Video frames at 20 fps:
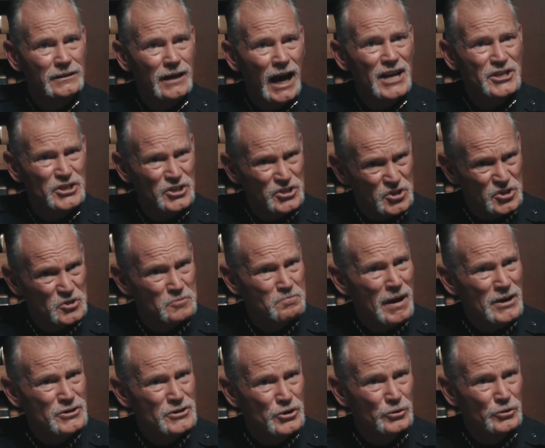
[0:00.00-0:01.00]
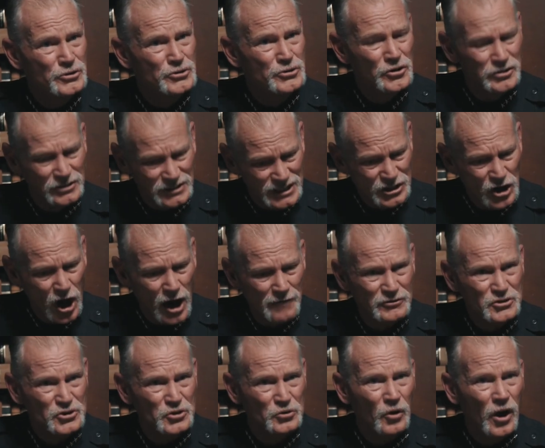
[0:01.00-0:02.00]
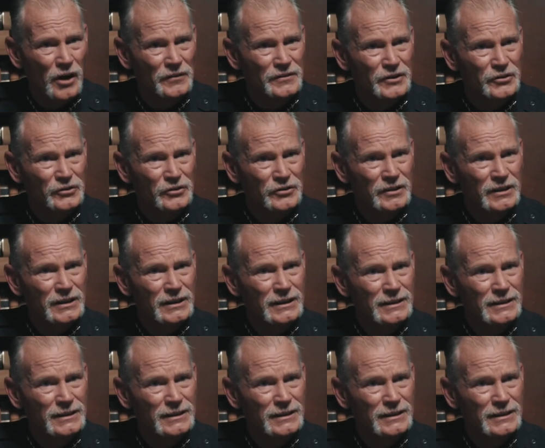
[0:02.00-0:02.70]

I should suspend you. You're the lead officer on this.